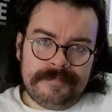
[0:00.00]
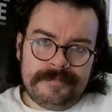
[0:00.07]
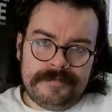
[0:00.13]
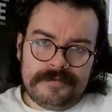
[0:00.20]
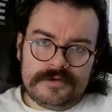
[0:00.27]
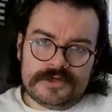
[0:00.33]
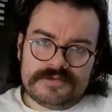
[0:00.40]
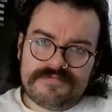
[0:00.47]

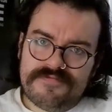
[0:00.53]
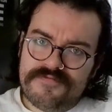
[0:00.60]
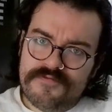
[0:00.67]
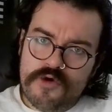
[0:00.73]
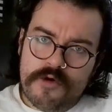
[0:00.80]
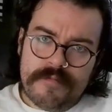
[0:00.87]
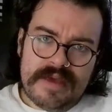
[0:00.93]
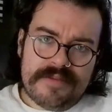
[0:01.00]
There's
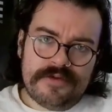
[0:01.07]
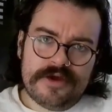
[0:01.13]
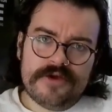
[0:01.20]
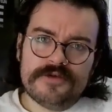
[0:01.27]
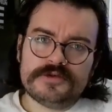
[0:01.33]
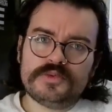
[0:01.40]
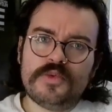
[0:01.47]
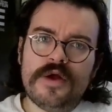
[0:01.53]
four people here.
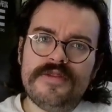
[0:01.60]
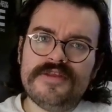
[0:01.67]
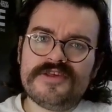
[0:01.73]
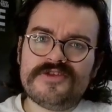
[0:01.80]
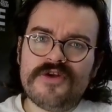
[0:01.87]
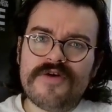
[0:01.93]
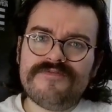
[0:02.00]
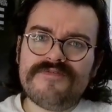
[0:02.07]
There's one that's
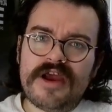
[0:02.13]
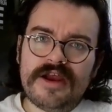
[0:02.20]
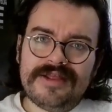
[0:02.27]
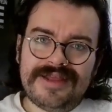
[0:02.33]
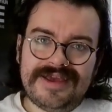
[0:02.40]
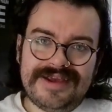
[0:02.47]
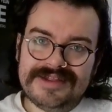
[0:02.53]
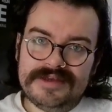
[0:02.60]
not very
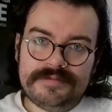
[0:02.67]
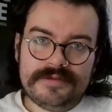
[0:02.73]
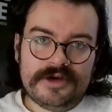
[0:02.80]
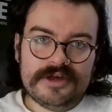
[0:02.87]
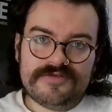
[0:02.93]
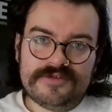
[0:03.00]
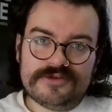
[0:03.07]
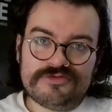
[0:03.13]
likely
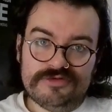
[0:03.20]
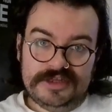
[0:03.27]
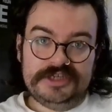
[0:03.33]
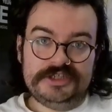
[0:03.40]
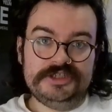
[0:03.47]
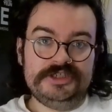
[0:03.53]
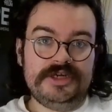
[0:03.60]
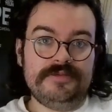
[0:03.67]
because of his
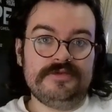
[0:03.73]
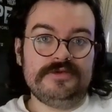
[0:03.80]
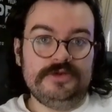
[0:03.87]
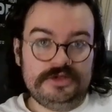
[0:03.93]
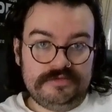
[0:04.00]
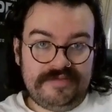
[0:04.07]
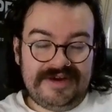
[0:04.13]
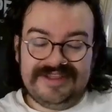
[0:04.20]
relationship with New
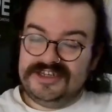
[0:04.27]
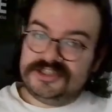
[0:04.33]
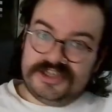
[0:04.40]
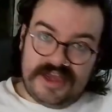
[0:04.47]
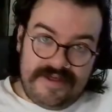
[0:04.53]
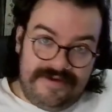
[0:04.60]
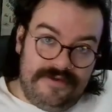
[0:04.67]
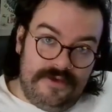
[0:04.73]
Japan. Let's just
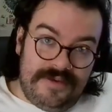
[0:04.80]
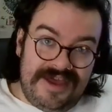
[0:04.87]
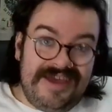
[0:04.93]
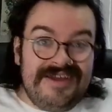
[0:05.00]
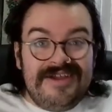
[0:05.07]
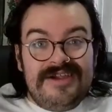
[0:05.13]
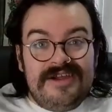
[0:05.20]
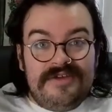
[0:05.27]
get that out of the way.
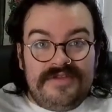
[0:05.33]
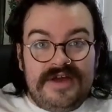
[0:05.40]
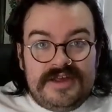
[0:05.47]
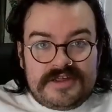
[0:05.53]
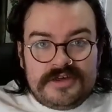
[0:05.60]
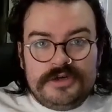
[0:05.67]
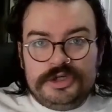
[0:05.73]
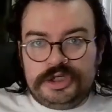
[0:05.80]
That's
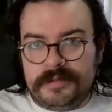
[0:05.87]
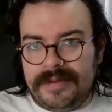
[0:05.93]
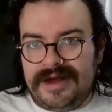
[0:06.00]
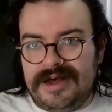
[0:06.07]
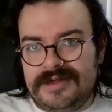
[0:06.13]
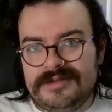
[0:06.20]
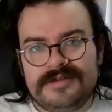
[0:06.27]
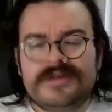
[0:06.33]

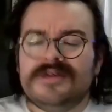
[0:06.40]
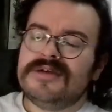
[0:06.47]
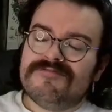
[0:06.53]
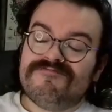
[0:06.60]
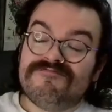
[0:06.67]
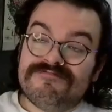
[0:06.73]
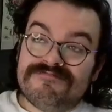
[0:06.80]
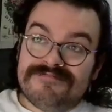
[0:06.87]
Shibata.
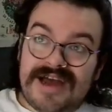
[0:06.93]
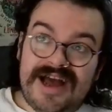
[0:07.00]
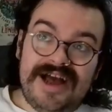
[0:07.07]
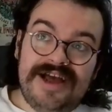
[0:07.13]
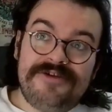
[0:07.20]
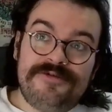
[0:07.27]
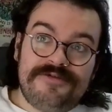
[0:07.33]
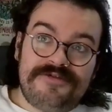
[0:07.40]
I
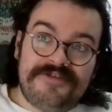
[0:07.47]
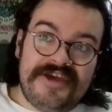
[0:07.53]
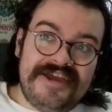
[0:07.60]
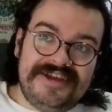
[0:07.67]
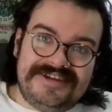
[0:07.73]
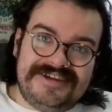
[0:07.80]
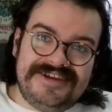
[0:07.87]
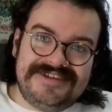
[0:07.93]
don't
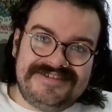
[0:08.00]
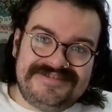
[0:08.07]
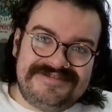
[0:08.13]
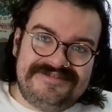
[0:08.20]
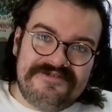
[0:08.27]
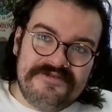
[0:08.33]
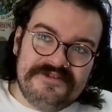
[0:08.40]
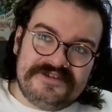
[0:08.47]
think
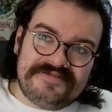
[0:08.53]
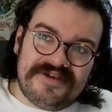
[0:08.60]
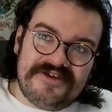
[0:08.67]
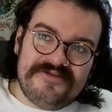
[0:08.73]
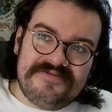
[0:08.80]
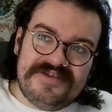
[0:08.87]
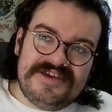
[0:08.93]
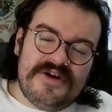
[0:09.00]
New Japan would
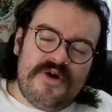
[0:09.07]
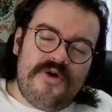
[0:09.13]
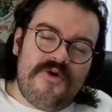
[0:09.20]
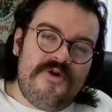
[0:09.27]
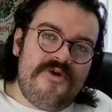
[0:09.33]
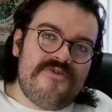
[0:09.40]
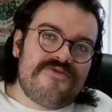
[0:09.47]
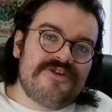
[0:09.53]
be
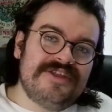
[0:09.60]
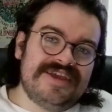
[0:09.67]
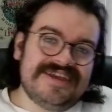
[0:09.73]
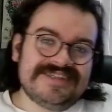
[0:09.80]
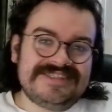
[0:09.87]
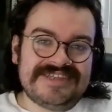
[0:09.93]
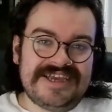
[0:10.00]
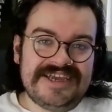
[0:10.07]
overly
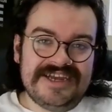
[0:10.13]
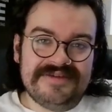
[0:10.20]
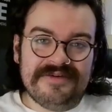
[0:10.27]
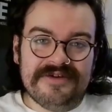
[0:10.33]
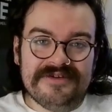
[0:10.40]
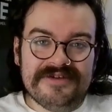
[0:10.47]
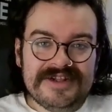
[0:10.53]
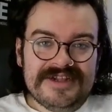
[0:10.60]
excited
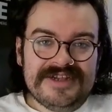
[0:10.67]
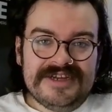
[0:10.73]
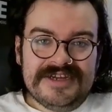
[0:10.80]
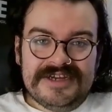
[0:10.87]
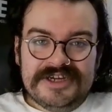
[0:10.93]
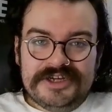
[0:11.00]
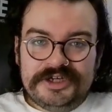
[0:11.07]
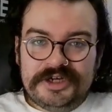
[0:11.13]
about
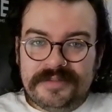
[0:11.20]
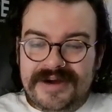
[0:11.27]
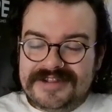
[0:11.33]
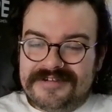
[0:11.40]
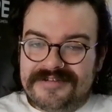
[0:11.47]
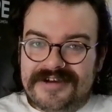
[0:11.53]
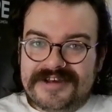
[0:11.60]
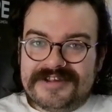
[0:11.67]
Shibata
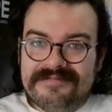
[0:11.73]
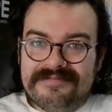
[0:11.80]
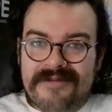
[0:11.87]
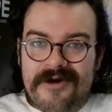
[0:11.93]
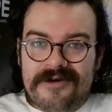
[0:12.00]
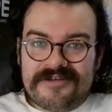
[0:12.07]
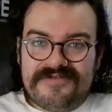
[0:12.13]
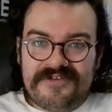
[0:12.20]
wrestling
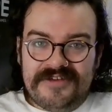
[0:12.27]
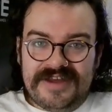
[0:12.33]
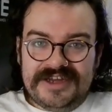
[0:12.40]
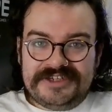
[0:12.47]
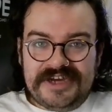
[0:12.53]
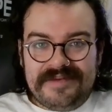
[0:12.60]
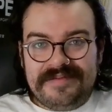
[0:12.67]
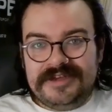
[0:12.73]
Mox for that
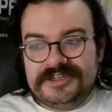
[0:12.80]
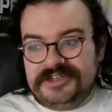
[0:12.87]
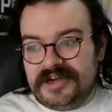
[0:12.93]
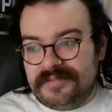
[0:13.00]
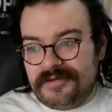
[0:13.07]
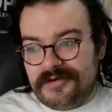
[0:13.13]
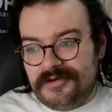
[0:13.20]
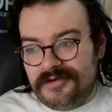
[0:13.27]
championship
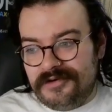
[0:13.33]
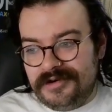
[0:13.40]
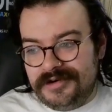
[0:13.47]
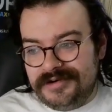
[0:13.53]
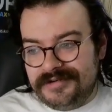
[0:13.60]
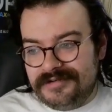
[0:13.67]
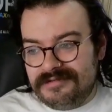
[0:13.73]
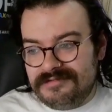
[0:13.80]

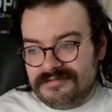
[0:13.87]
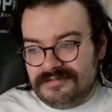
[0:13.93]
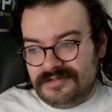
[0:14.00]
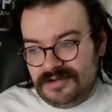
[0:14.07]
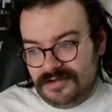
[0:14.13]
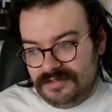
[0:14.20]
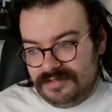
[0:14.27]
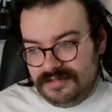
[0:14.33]
on
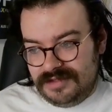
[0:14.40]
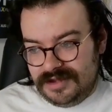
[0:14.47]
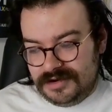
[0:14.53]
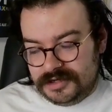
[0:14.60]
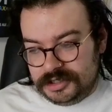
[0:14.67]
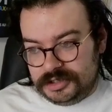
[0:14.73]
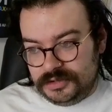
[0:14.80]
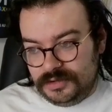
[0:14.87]
on on
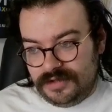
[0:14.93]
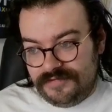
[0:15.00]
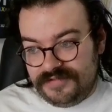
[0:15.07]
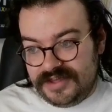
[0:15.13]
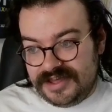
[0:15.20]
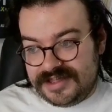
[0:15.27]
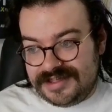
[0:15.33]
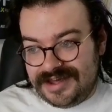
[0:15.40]
a show of
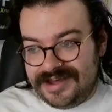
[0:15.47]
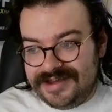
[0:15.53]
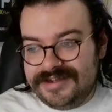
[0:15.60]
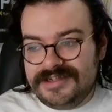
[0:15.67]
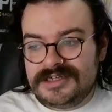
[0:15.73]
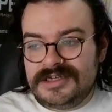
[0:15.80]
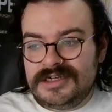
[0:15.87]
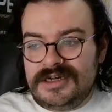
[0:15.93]
this size,
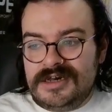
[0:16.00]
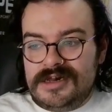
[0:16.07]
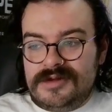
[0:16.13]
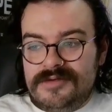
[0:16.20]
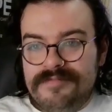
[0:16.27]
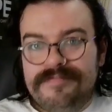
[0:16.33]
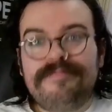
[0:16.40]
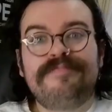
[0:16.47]

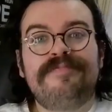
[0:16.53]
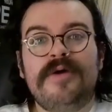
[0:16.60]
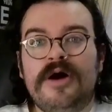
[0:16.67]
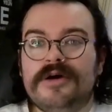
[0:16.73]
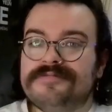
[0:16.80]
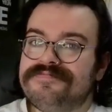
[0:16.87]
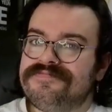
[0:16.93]
but